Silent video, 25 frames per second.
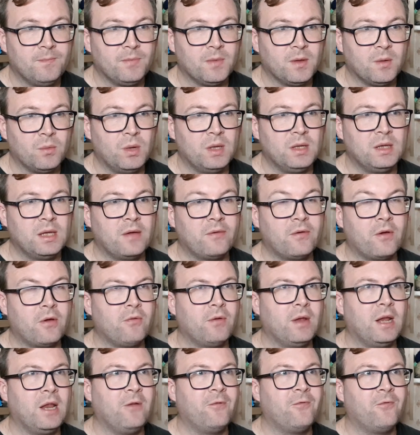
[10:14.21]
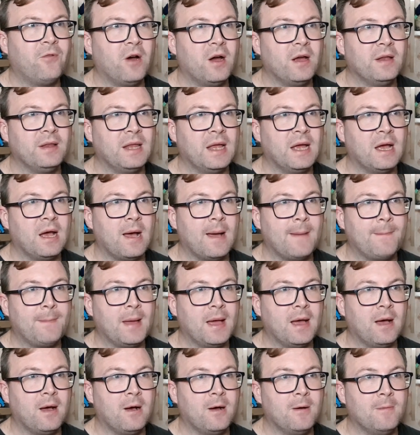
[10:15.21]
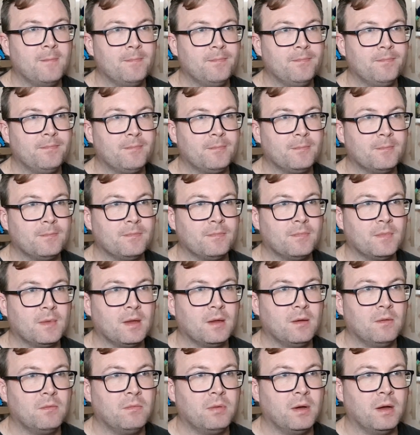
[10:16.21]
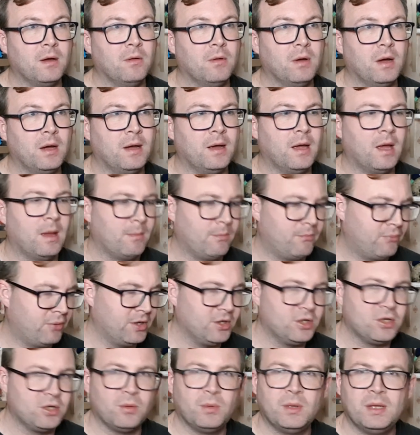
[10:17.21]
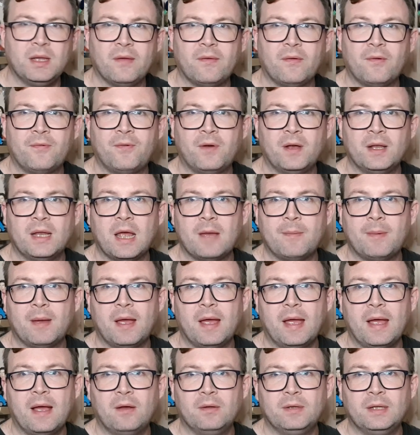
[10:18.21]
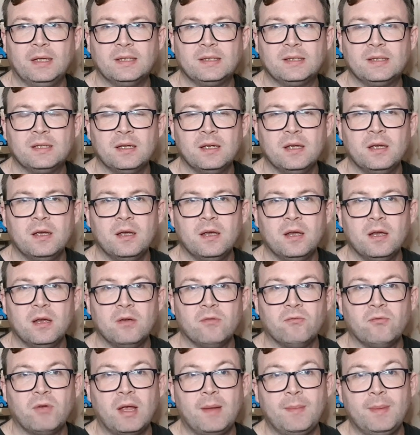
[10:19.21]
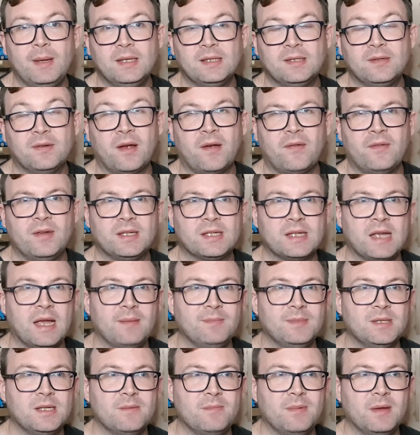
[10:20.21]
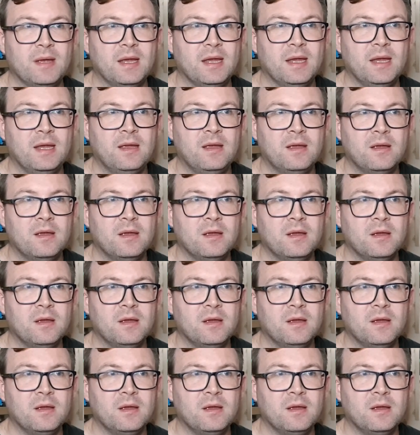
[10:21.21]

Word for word: We never really find out about, well, I'm pretty sure we never find out about how this rabies virus came to be,